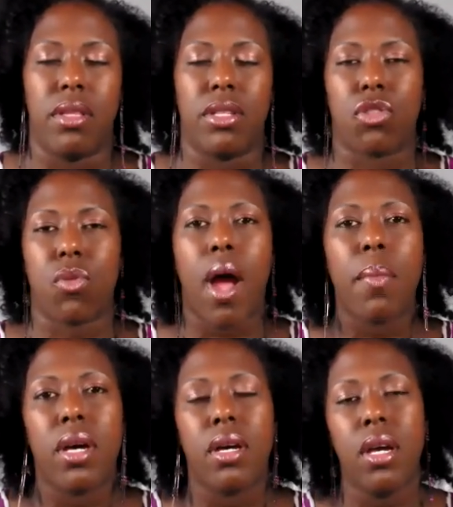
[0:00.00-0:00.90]
The
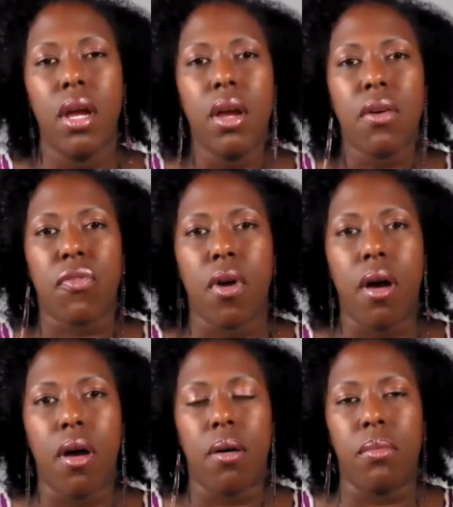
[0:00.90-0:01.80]
trauma
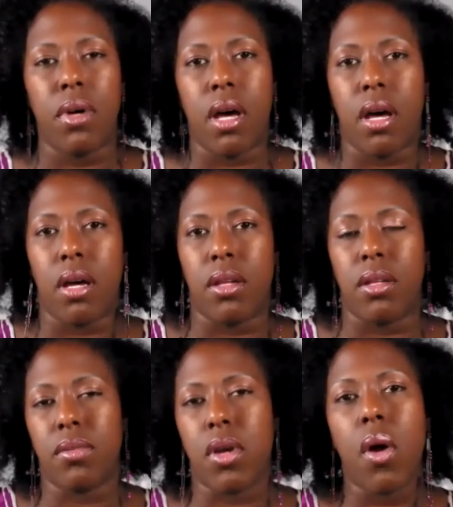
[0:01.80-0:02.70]
from
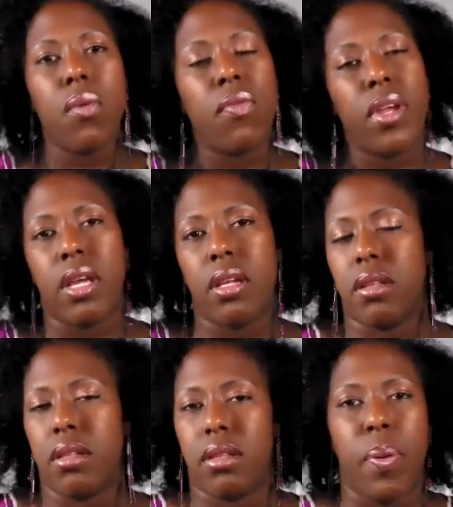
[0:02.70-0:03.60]

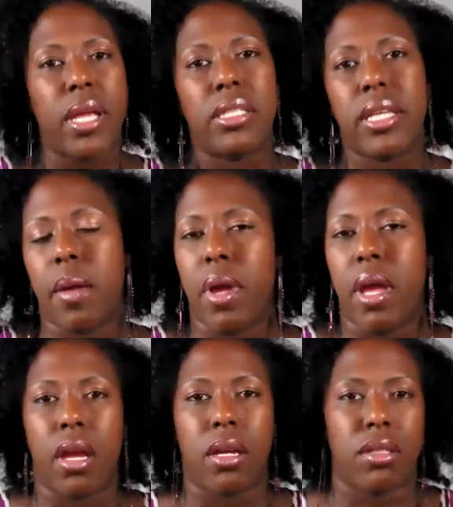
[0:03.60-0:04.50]
COVID, the
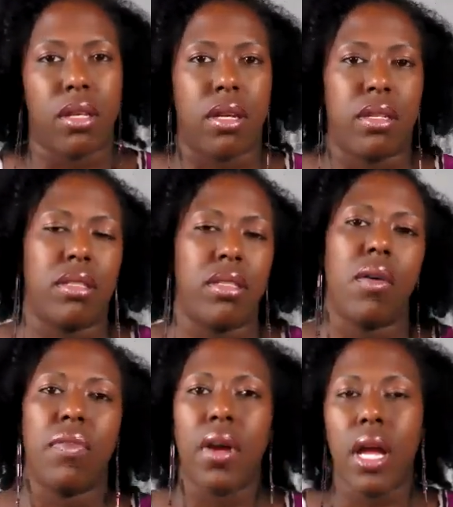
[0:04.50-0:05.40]
pandemic,
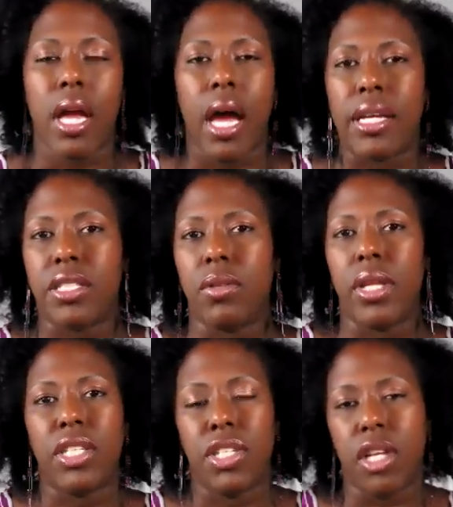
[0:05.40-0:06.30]

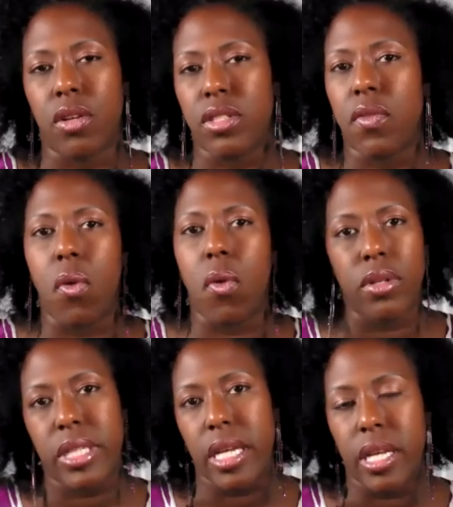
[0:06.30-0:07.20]
self-isolation or
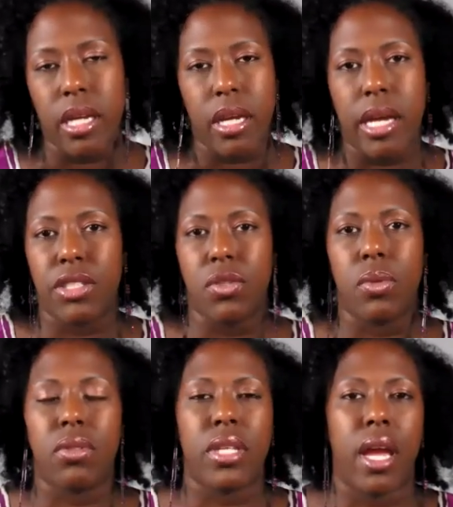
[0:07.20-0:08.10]
self-quarantining, as you
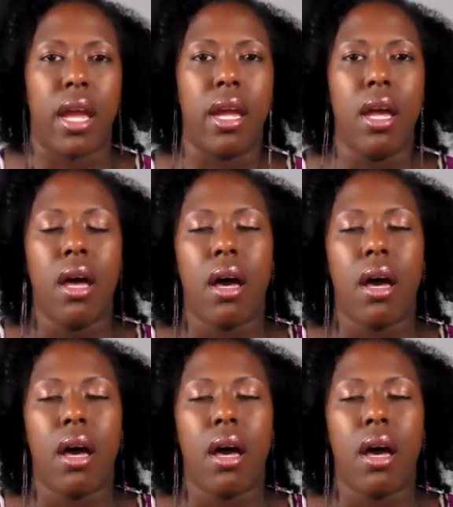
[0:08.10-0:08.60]
will say,